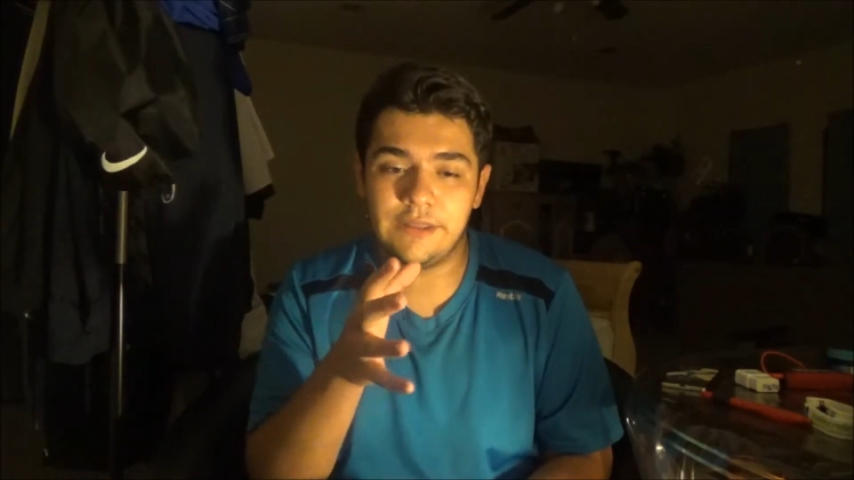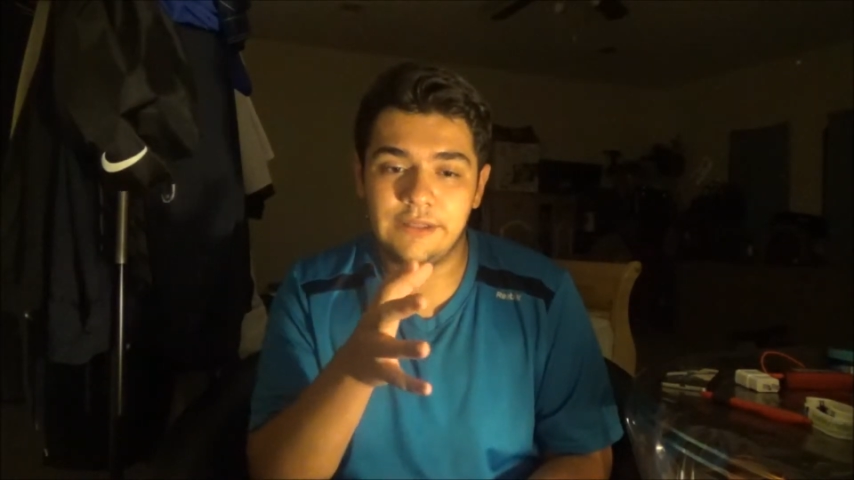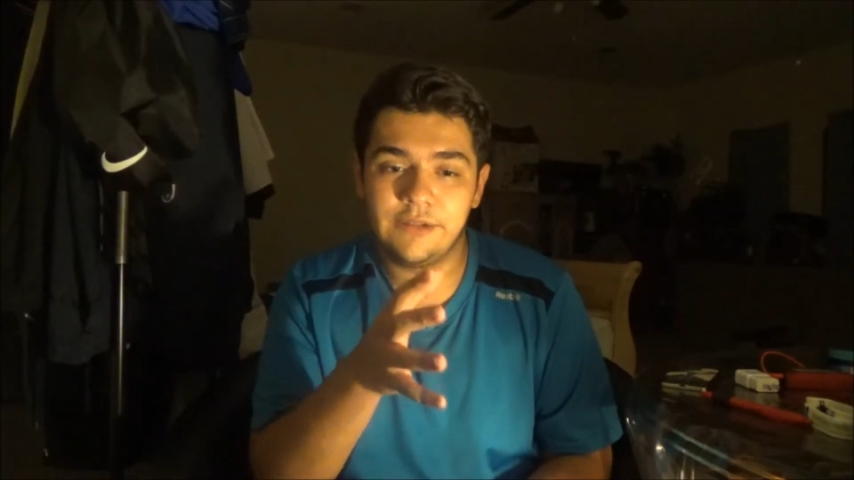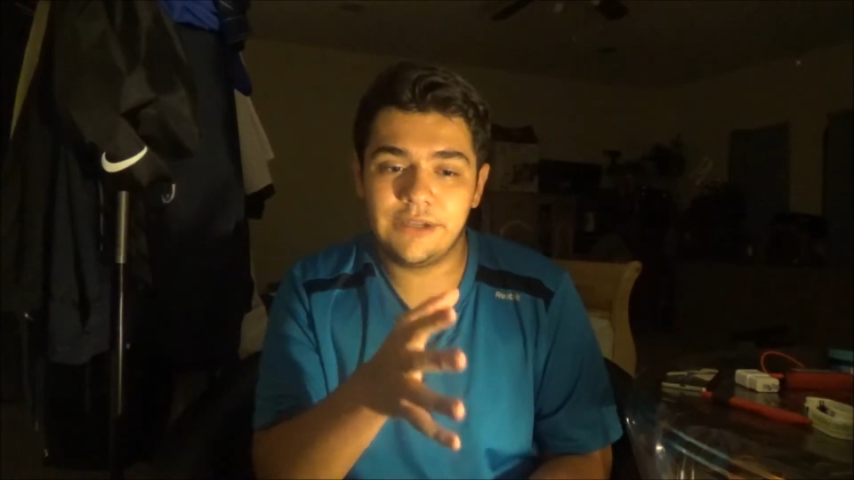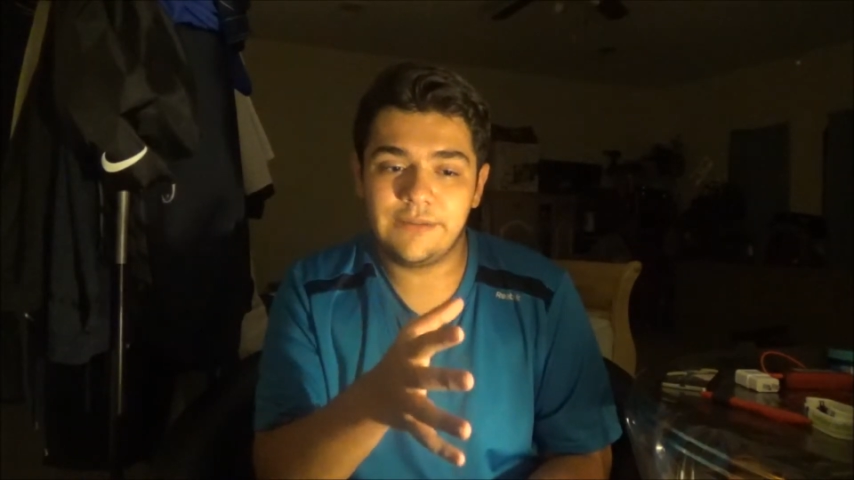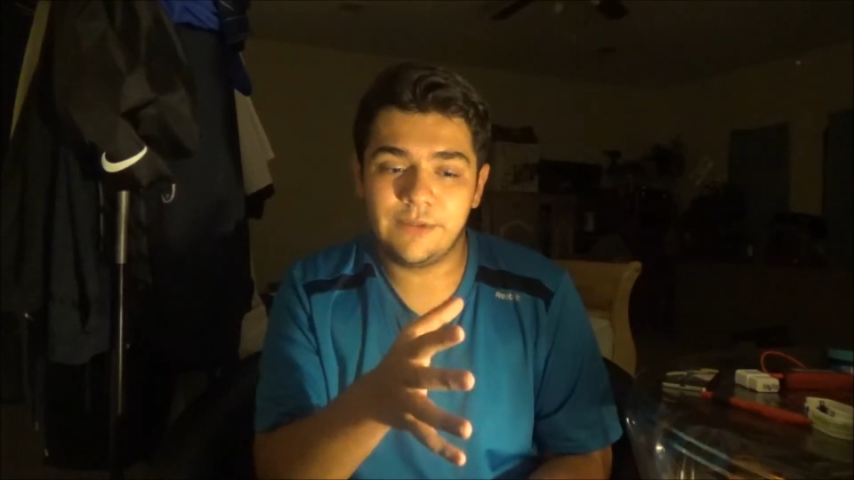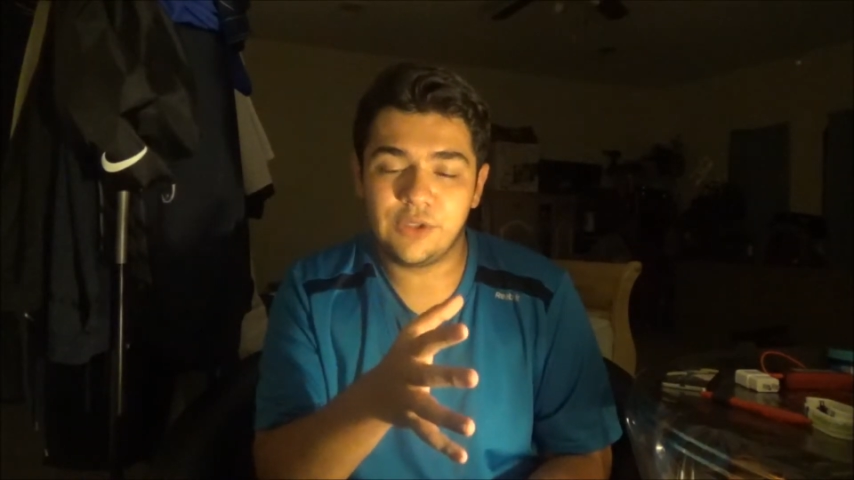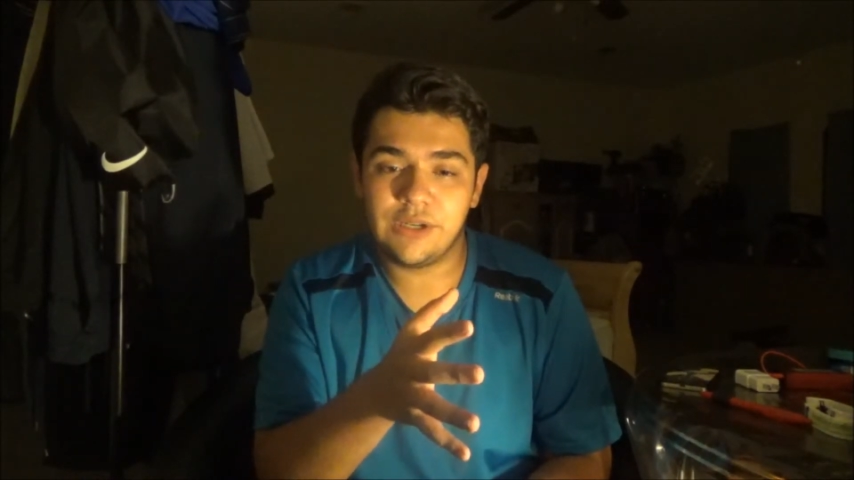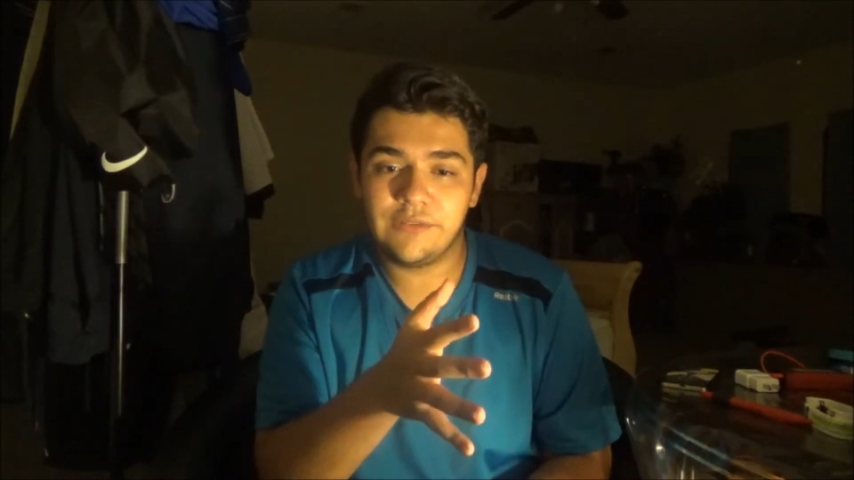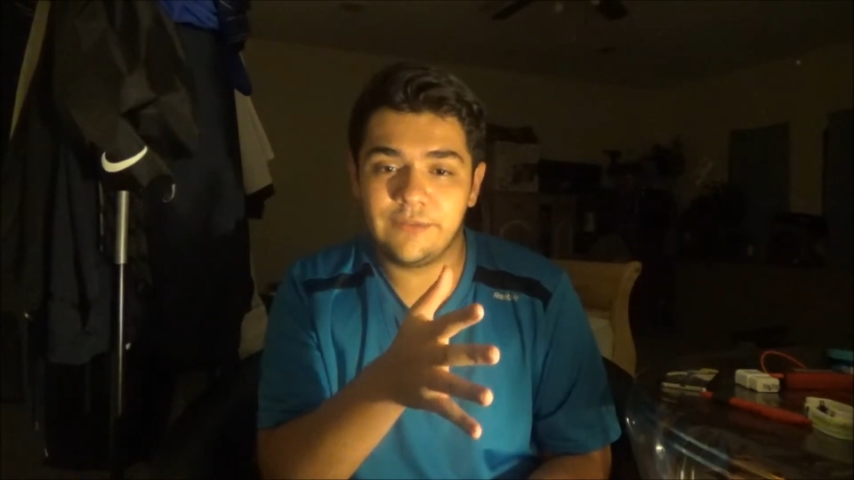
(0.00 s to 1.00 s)
little
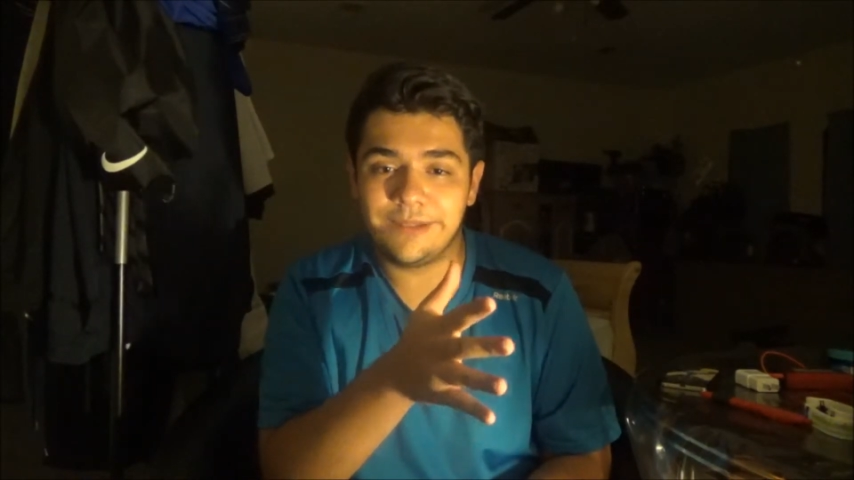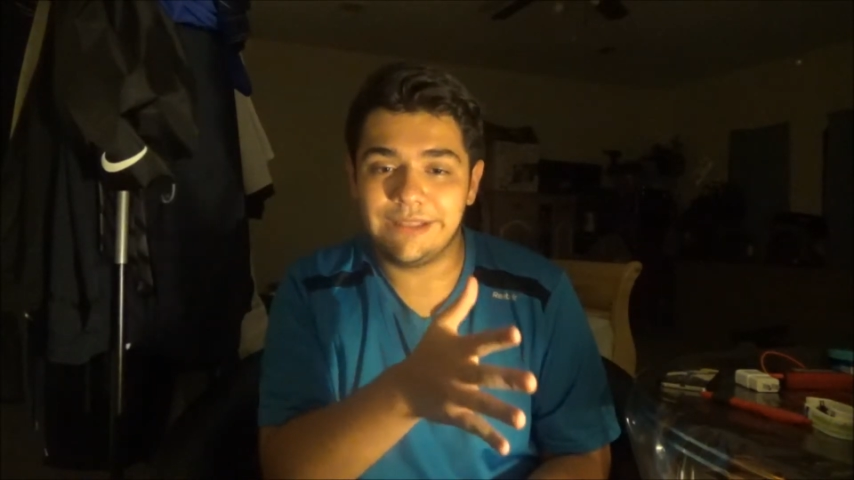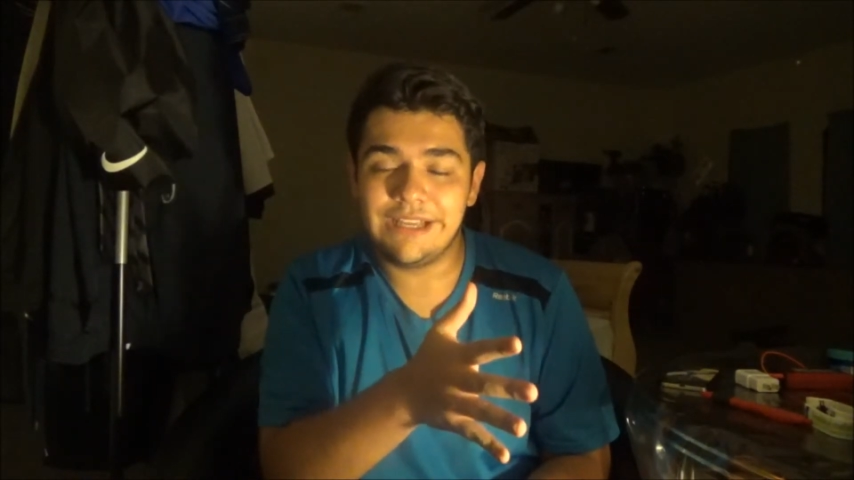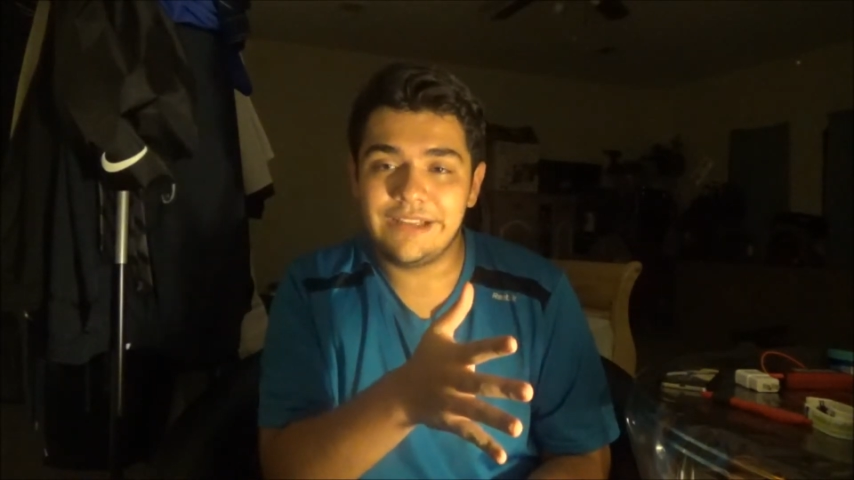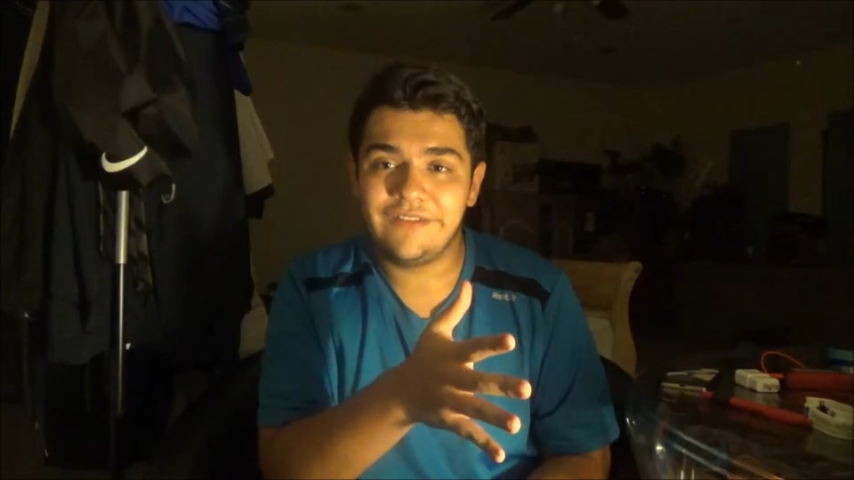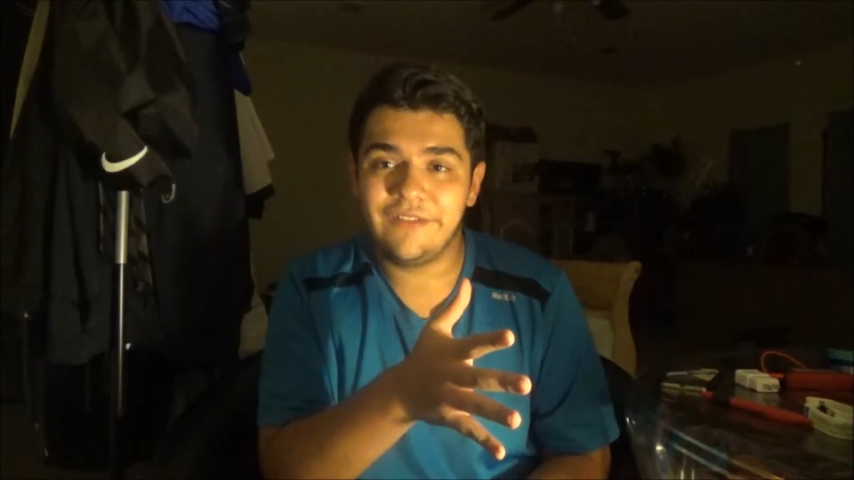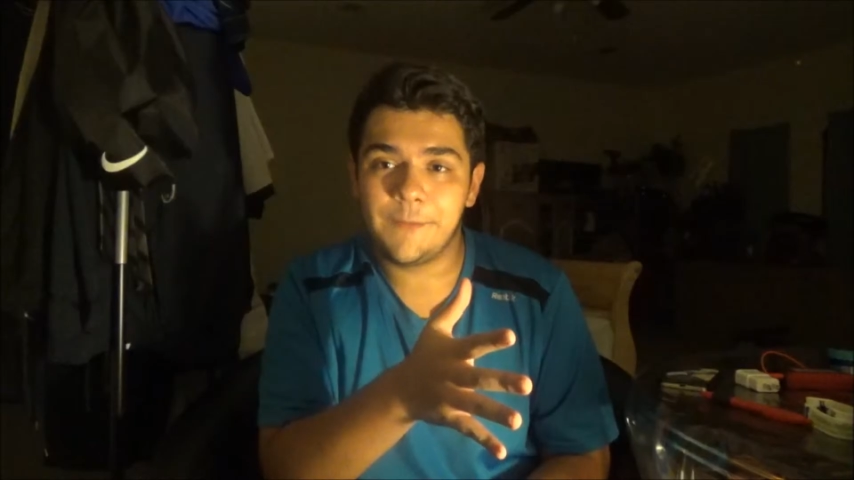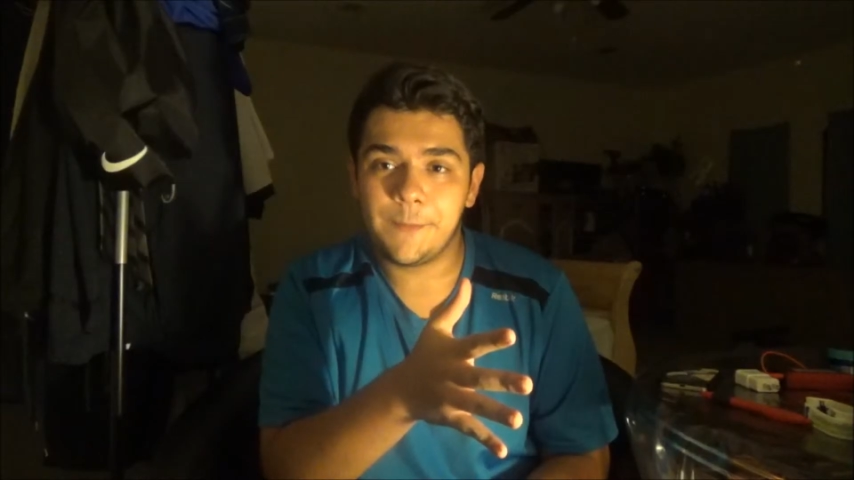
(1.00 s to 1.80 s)
animatronic from the left